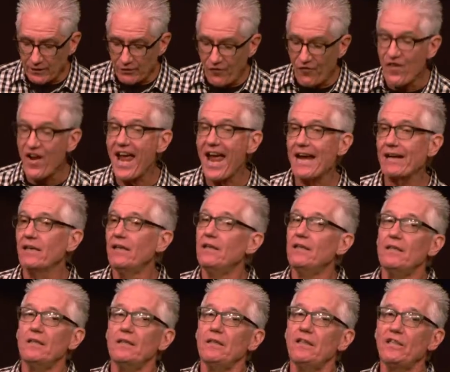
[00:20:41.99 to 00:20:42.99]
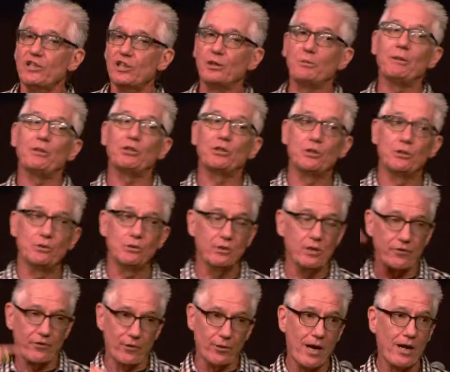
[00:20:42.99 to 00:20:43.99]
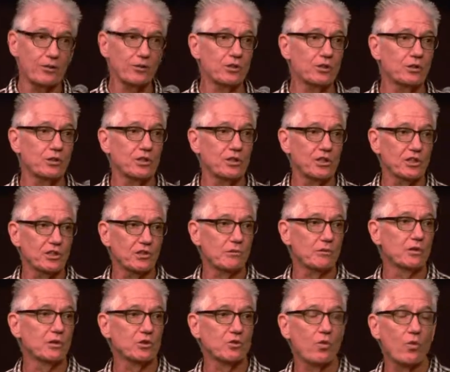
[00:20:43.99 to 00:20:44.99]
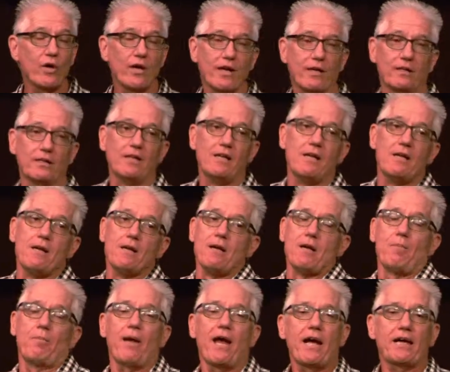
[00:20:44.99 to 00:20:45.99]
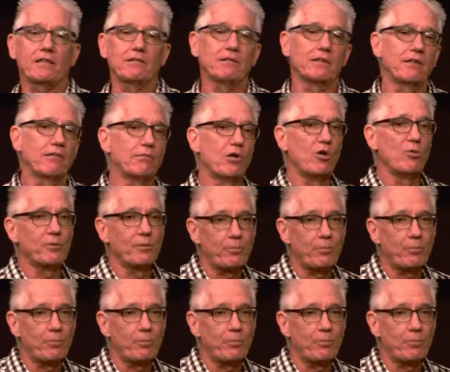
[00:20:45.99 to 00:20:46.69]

In fact, this has been true throughout church history as well. Back during the Roman